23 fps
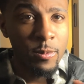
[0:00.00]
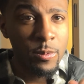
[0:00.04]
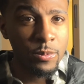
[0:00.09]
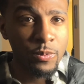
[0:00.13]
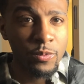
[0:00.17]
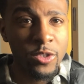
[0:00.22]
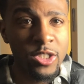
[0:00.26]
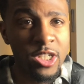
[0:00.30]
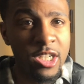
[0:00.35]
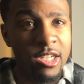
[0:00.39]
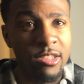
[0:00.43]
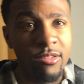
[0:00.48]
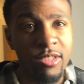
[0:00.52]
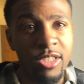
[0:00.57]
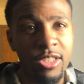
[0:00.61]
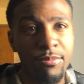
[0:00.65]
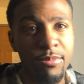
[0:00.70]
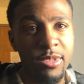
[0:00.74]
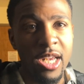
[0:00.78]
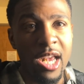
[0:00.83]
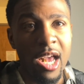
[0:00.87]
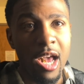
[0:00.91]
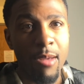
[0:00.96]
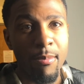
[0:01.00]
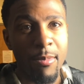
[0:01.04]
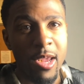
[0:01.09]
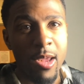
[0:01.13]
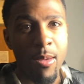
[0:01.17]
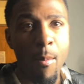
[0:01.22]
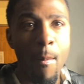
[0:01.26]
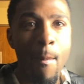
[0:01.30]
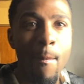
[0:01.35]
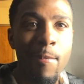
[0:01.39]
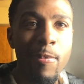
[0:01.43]
So it's beyond me.
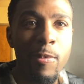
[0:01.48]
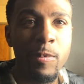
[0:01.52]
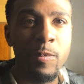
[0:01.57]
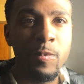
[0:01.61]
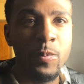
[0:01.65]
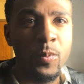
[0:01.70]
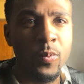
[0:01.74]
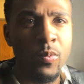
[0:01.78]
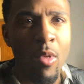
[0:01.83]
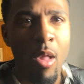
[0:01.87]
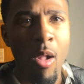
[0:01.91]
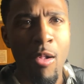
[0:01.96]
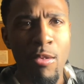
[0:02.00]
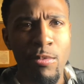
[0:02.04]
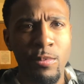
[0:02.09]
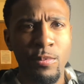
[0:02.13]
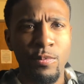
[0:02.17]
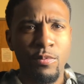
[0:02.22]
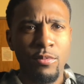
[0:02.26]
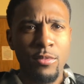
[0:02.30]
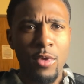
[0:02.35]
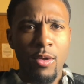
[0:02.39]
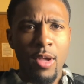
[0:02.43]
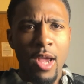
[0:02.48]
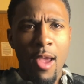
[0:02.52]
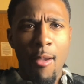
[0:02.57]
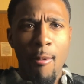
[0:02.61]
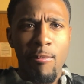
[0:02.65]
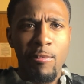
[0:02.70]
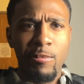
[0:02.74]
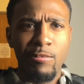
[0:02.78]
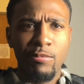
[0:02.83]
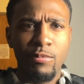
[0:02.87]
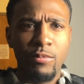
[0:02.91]
Okay,
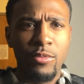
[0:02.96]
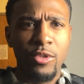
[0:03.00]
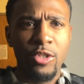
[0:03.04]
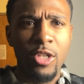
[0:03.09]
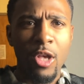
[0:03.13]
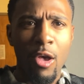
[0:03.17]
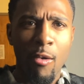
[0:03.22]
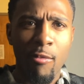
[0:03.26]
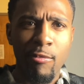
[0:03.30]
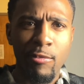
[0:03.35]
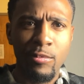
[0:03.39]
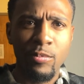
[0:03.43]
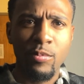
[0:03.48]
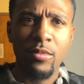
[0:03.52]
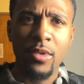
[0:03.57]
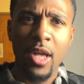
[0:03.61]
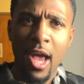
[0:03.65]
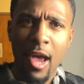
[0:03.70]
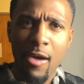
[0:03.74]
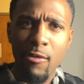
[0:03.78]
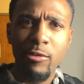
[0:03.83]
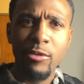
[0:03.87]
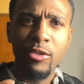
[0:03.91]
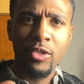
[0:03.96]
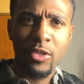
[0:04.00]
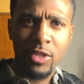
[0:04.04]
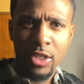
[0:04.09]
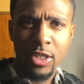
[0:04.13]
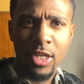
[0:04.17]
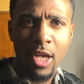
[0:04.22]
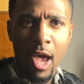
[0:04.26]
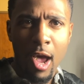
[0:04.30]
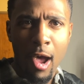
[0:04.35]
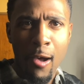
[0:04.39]
so I will see
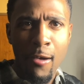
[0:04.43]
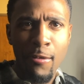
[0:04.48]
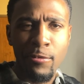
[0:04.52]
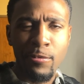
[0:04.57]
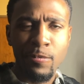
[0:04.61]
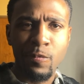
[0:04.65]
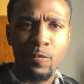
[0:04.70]
y'all